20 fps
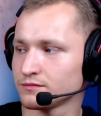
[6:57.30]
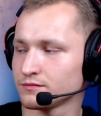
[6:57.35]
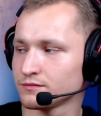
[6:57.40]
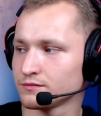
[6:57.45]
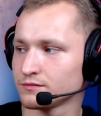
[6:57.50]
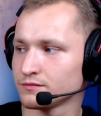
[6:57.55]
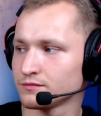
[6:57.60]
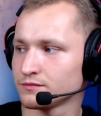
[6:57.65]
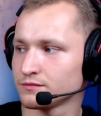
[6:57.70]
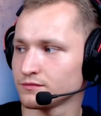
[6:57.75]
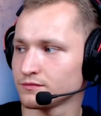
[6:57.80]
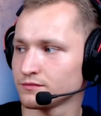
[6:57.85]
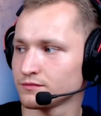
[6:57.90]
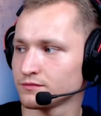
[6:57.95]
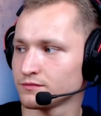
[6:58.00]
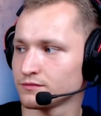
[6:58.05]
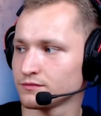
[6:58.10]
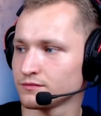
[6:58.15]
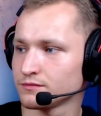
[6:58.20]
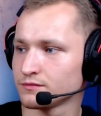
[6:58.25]

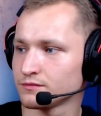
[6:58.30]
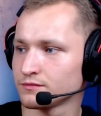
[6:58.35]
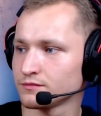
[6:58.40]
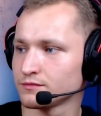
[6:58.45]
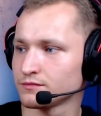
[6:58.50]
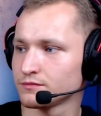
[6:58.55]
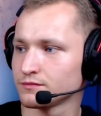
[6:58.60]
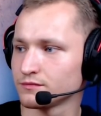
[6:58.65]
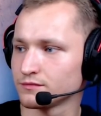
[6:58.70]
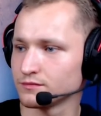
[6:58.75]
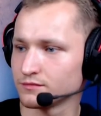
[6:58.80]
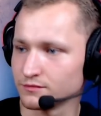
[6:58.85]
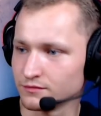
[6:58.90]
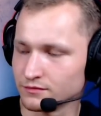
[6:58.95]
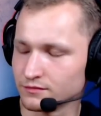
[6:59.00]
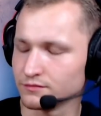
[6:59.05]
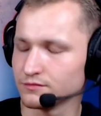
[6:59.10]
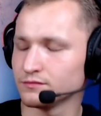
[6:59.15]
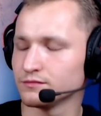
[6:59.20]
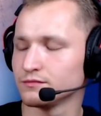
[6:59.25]

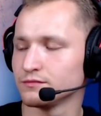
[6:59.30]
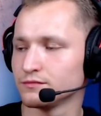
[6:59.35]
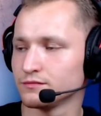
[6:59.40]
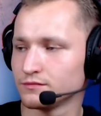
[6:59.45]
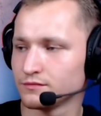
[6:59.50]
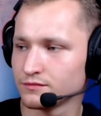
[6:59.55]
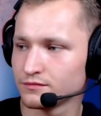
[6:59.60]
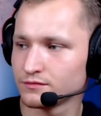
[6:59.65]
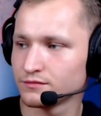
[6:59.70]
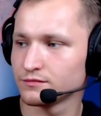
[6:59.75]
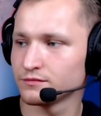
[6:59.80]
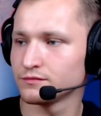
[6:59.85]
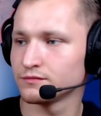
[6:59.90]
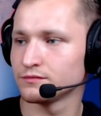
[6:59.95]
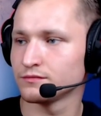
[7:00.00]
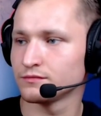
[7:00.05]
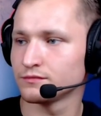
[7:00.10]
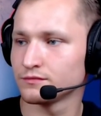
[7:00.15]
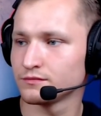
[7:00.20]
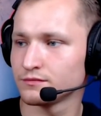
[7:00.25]

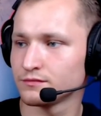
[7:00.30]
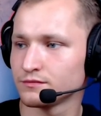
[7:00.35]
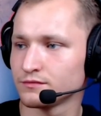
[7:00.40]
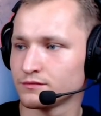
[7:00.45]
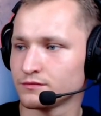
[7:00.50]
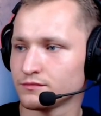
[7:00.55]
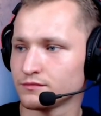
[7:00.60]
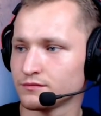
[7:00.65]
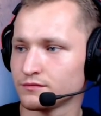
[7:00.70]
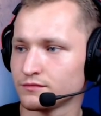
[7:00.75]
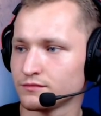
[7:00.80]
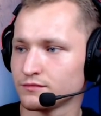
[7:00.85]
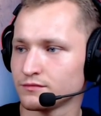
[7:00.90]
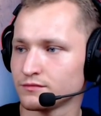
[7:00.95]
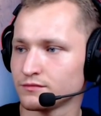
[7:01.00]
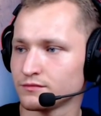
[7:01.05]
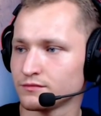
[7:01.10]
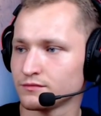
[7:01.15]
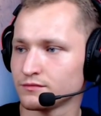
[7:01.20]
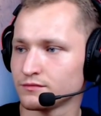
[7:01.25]
No words are spoken by the person on screen.